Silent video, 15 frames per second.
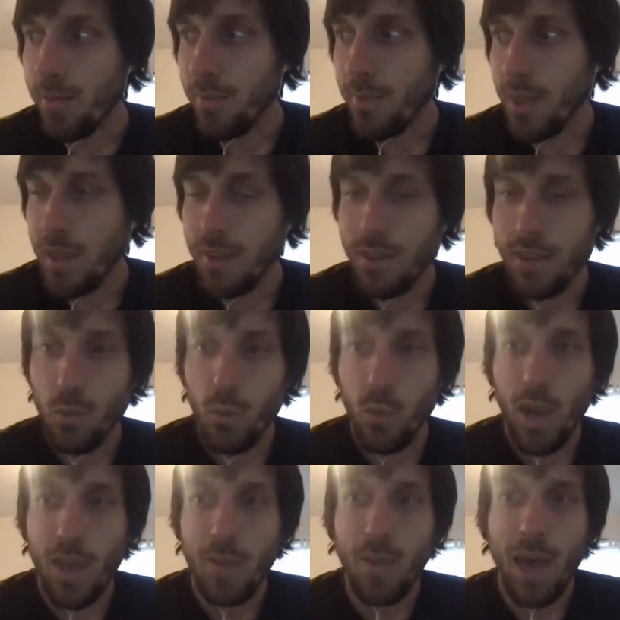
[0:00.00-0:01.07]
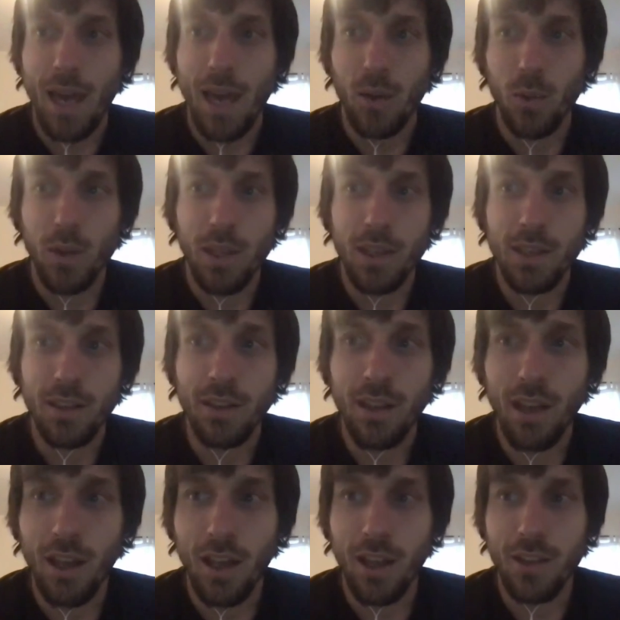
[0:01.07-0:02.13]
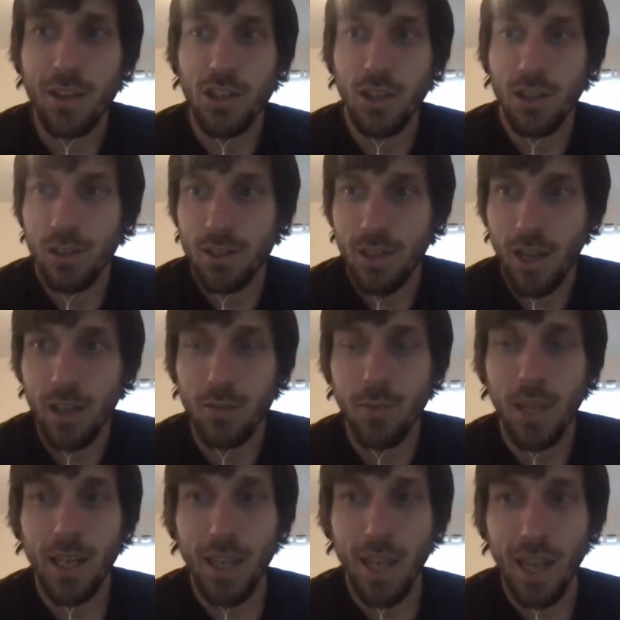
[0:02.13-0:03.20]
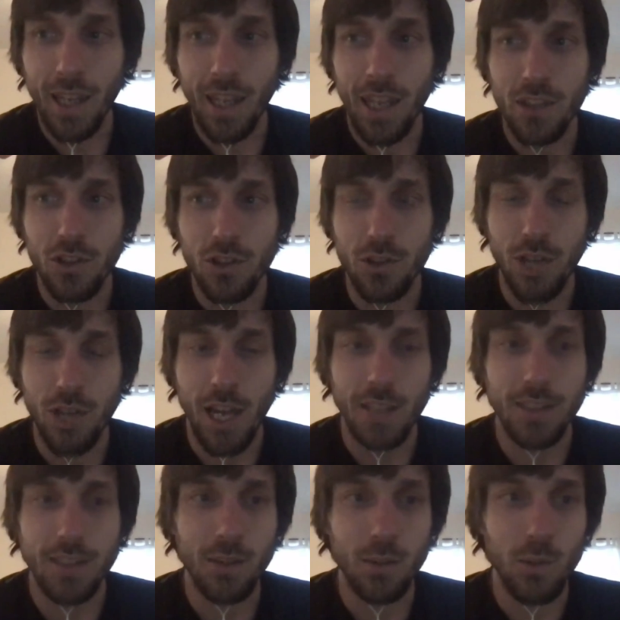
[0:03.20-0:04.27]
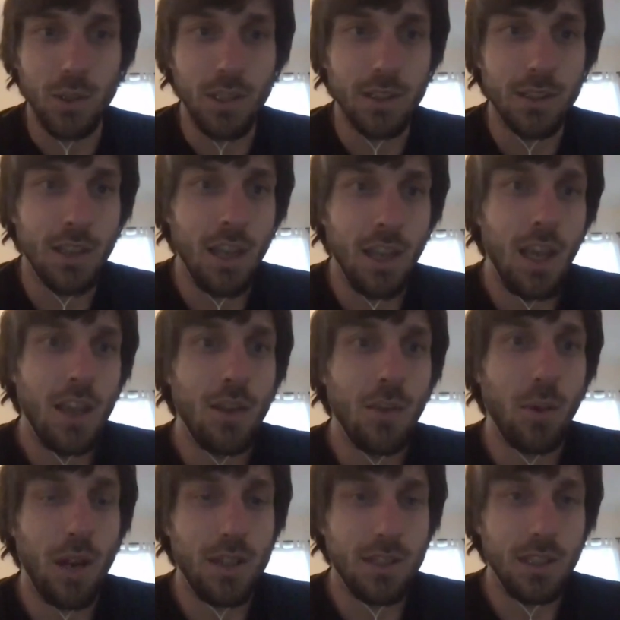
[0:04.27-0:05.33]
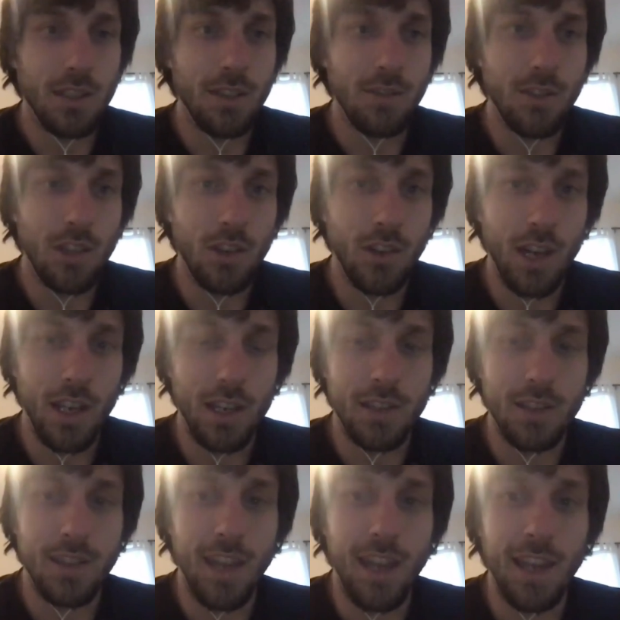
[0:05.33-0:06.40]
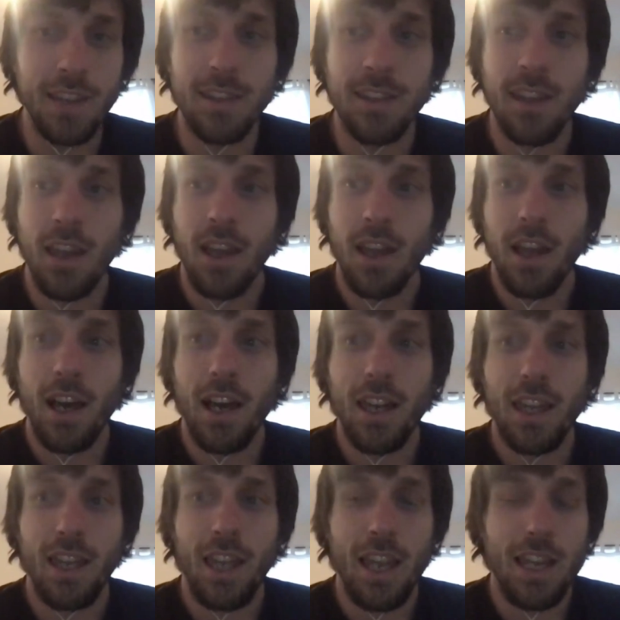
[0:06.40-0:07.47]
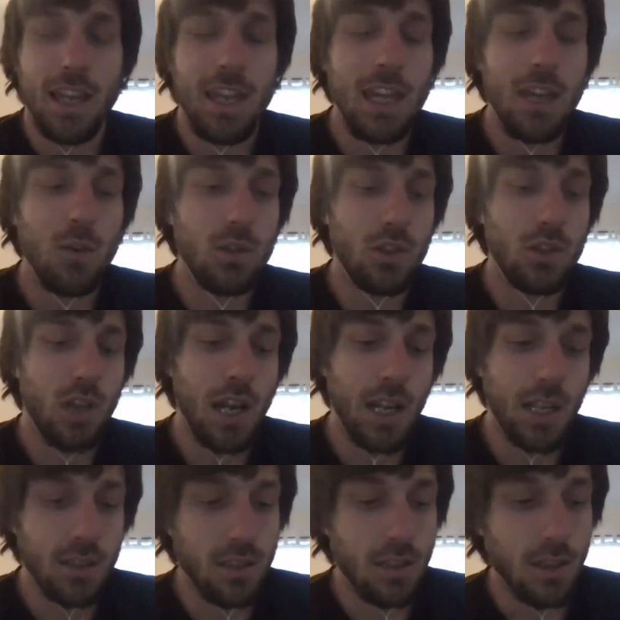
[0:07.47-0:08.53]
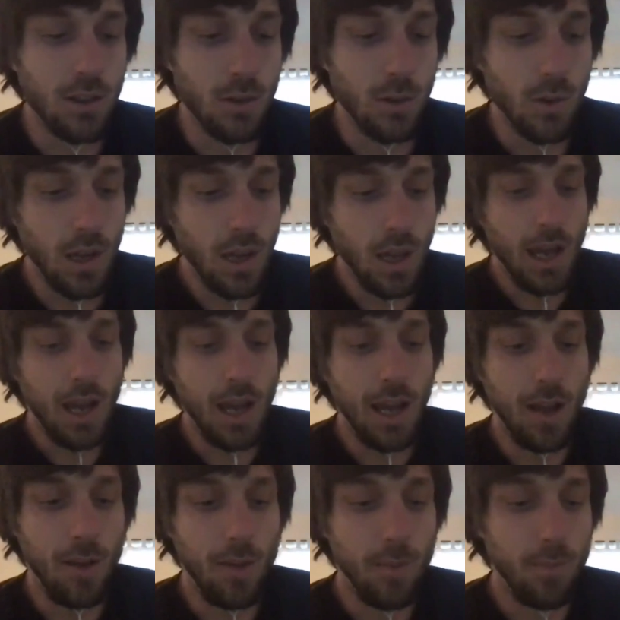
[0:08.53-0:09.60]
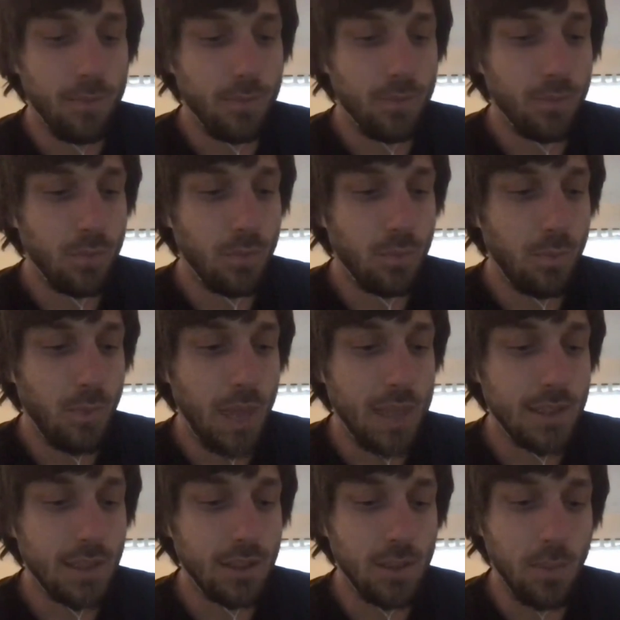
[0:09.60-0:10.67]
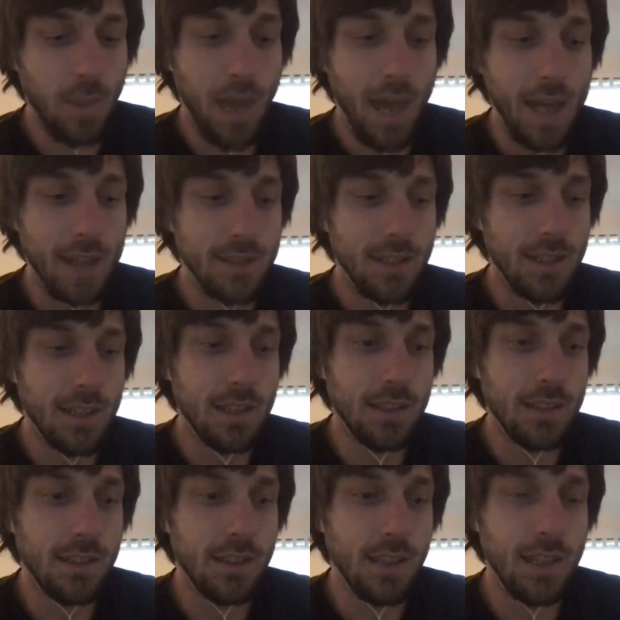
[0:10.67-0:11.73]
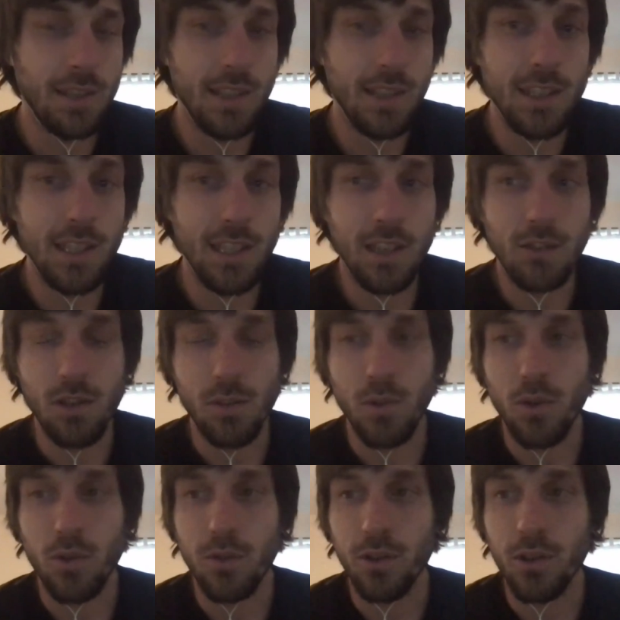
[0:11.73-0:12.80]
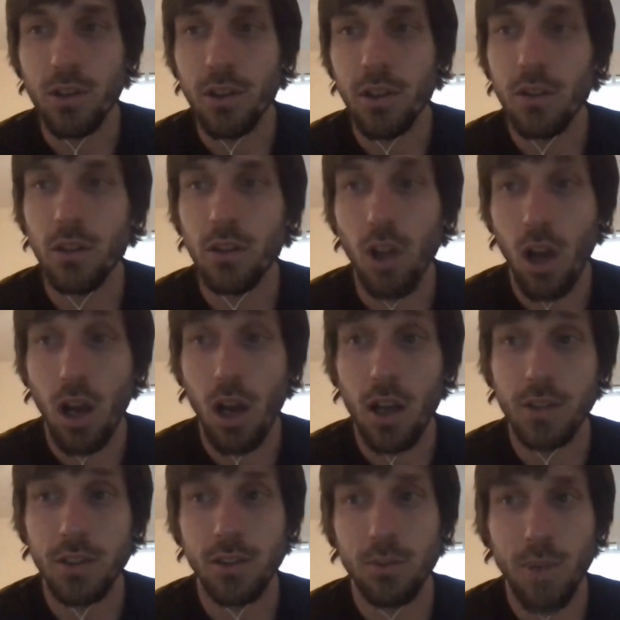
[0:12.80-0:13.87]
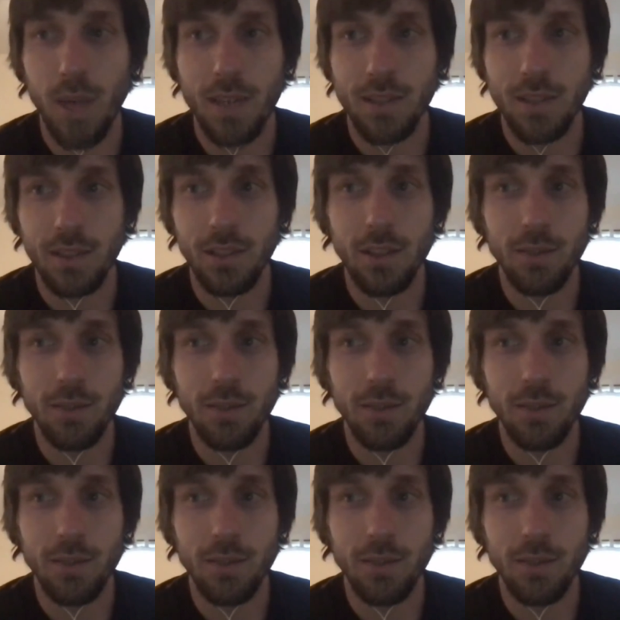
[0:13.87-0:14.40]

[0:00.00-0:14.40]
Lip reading: in way back when the genocidal maniac Andrew Jackson was the president of the United States, and he was trying to basically pass his Indian removal laws. So basically,